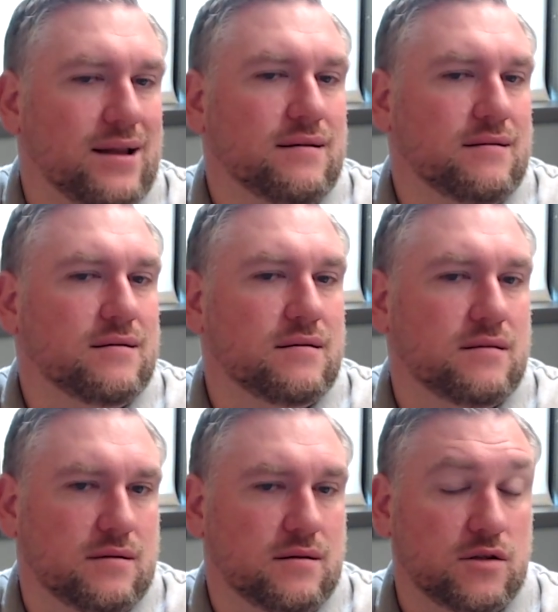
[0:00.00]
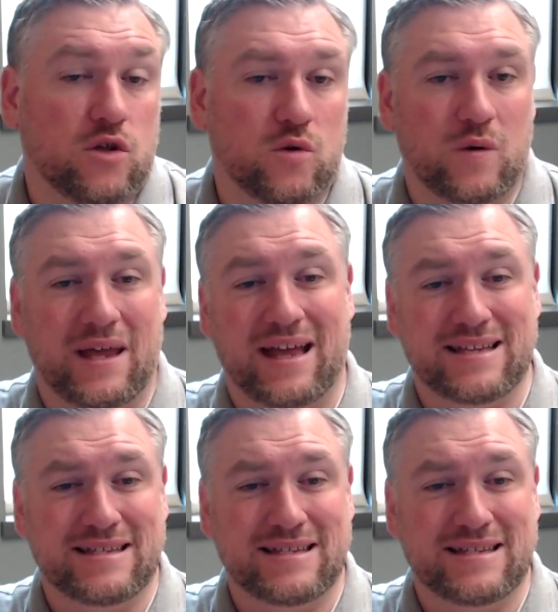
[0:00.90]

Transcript: you do some post-teaching,